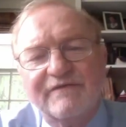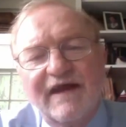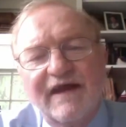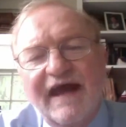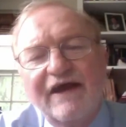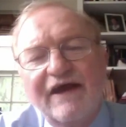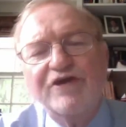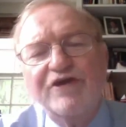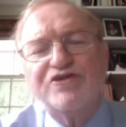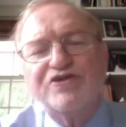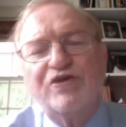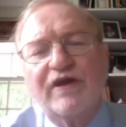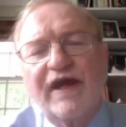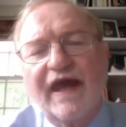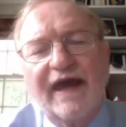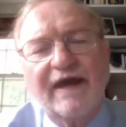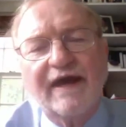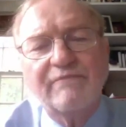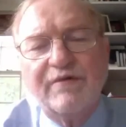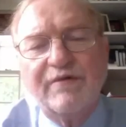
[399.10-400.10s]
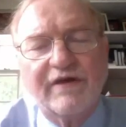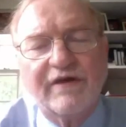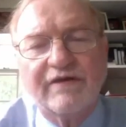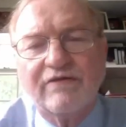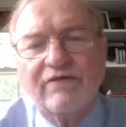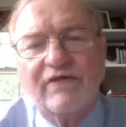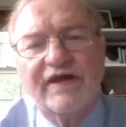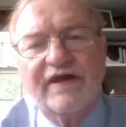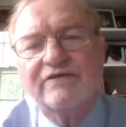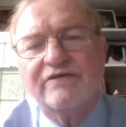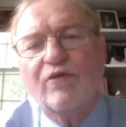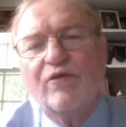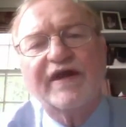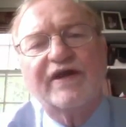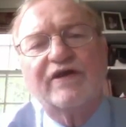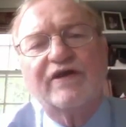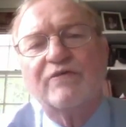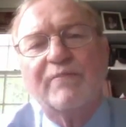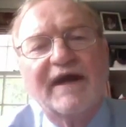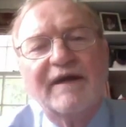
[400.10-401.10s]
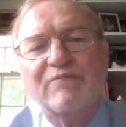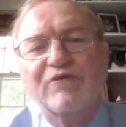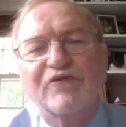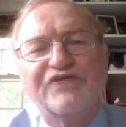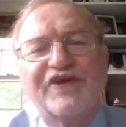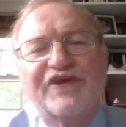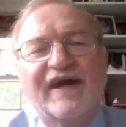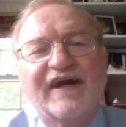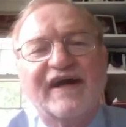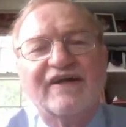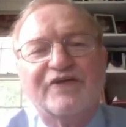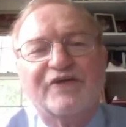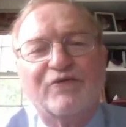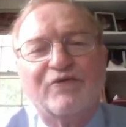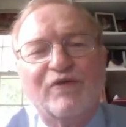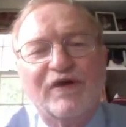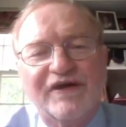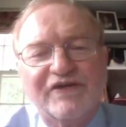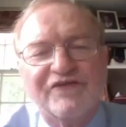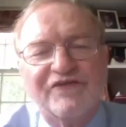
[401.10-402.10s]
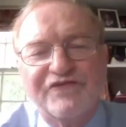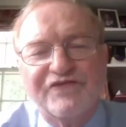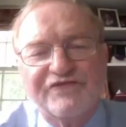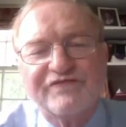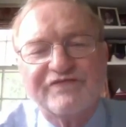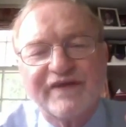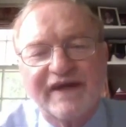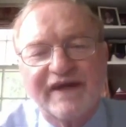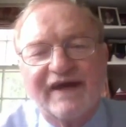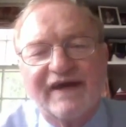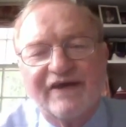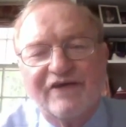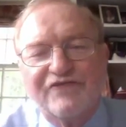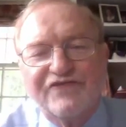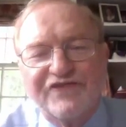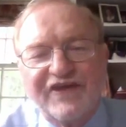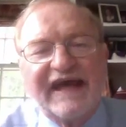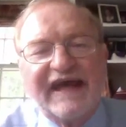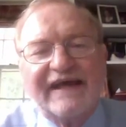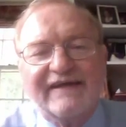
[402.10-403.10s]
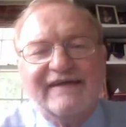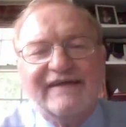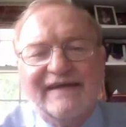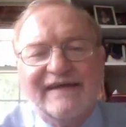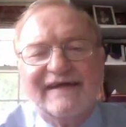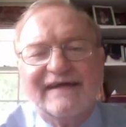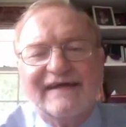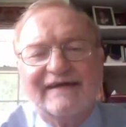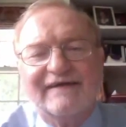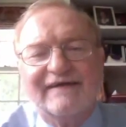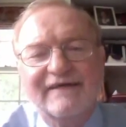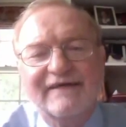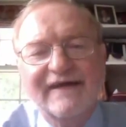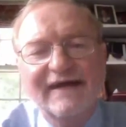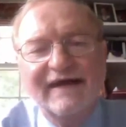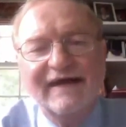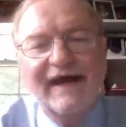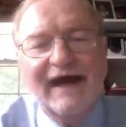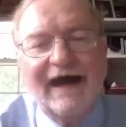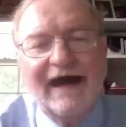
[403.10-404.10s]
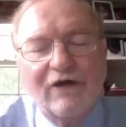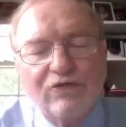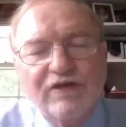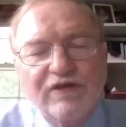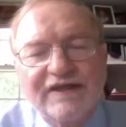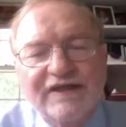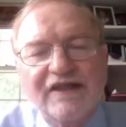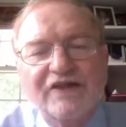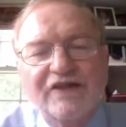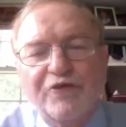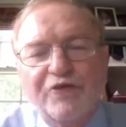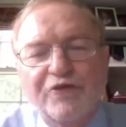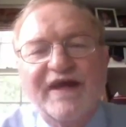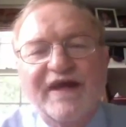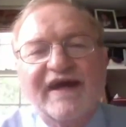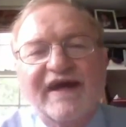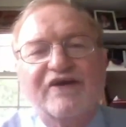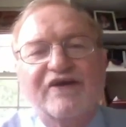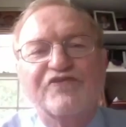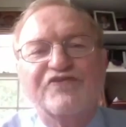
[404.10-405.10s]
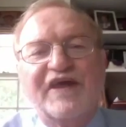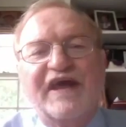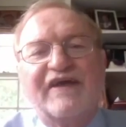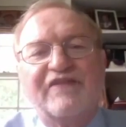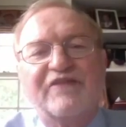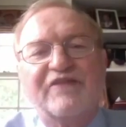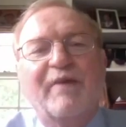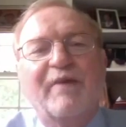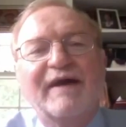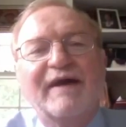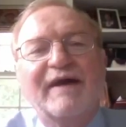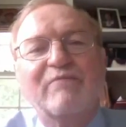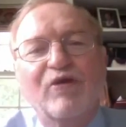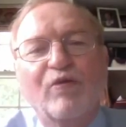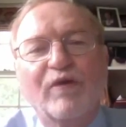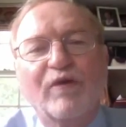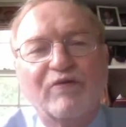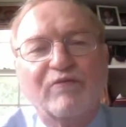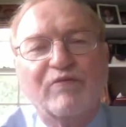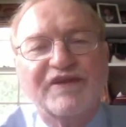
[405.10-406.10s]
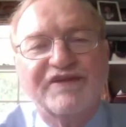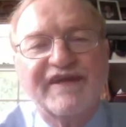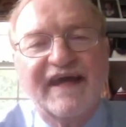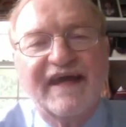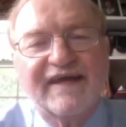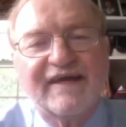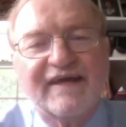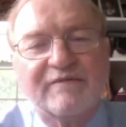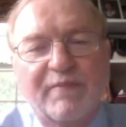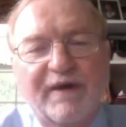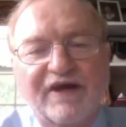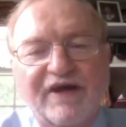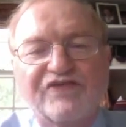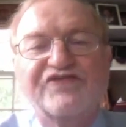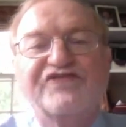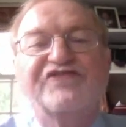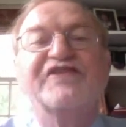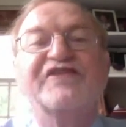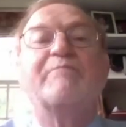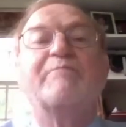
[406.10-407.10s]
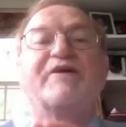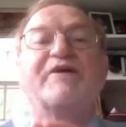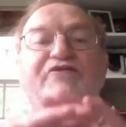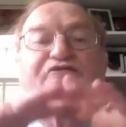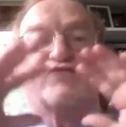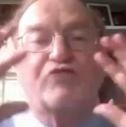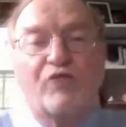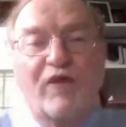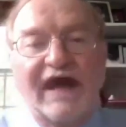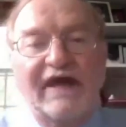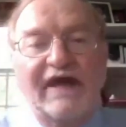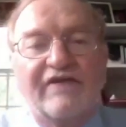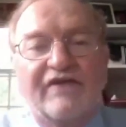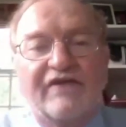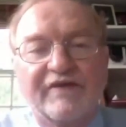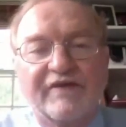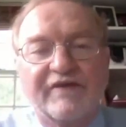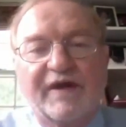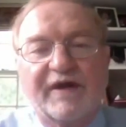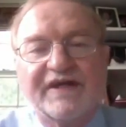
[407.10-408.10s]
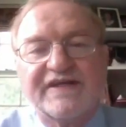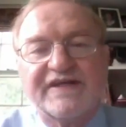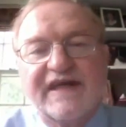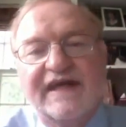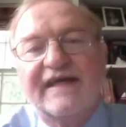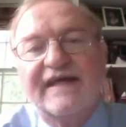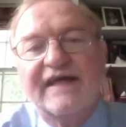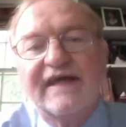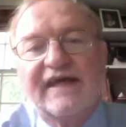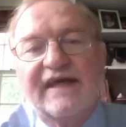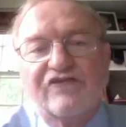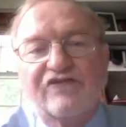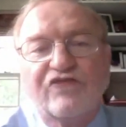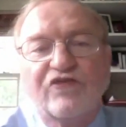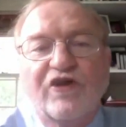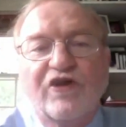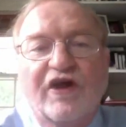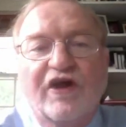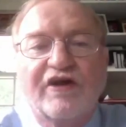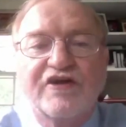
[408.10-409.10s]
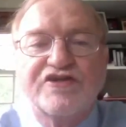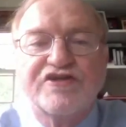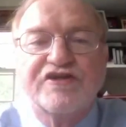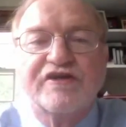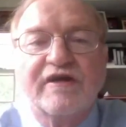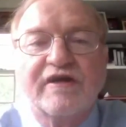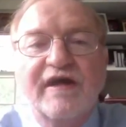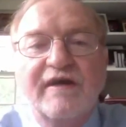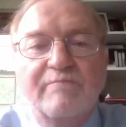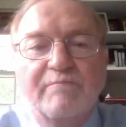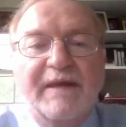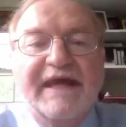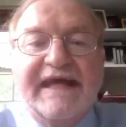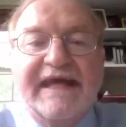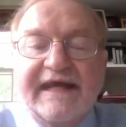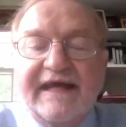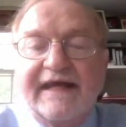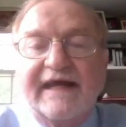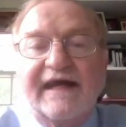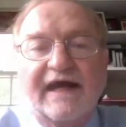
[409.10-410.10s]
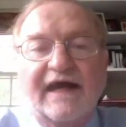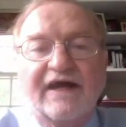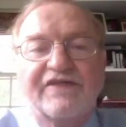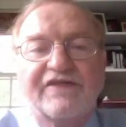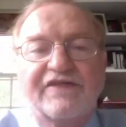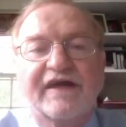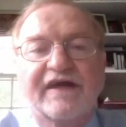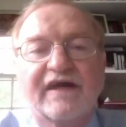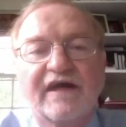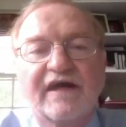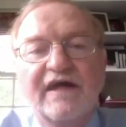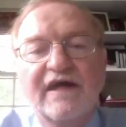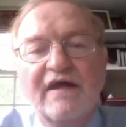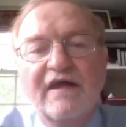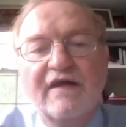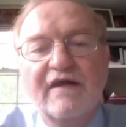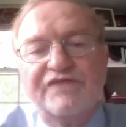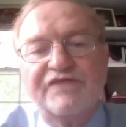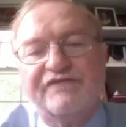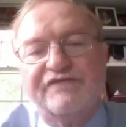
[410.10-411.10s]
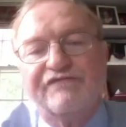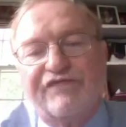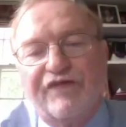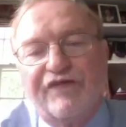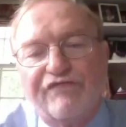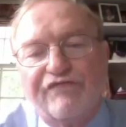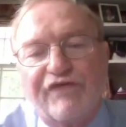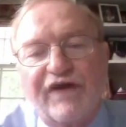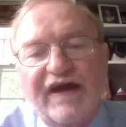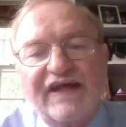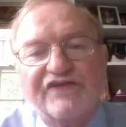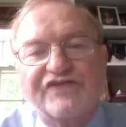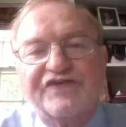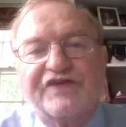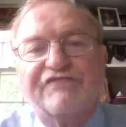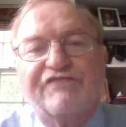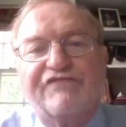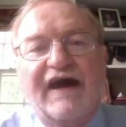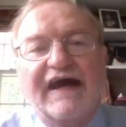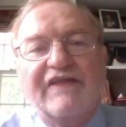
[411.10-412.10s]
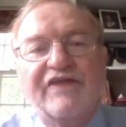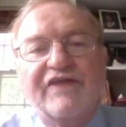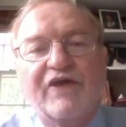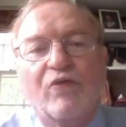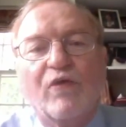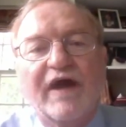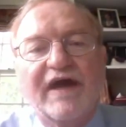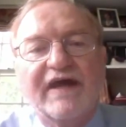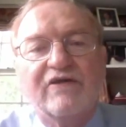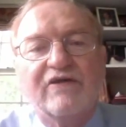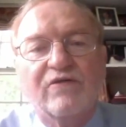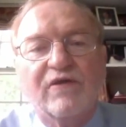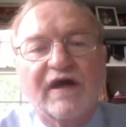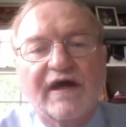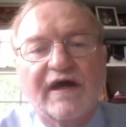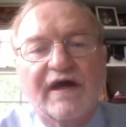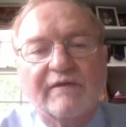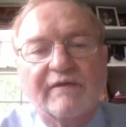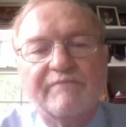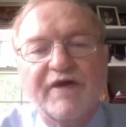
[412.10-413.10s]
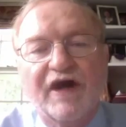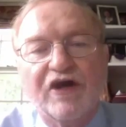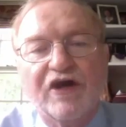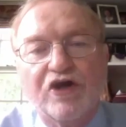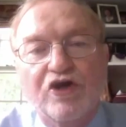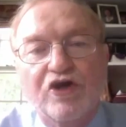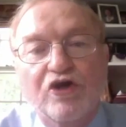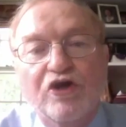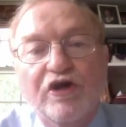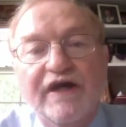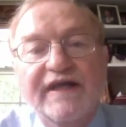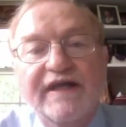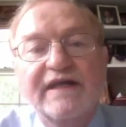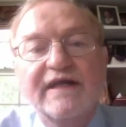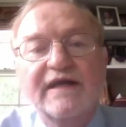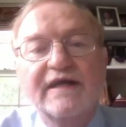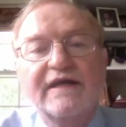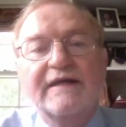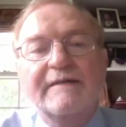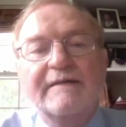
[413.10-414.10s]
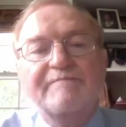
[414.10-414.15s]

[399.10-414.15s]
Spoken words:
Henry Joel Cadbury, the great Quaker Bible scholar, once said, how little do we understand the Bible when we take it by snippets rather than by taking its larger meaning. And I think for friends to find their way to a good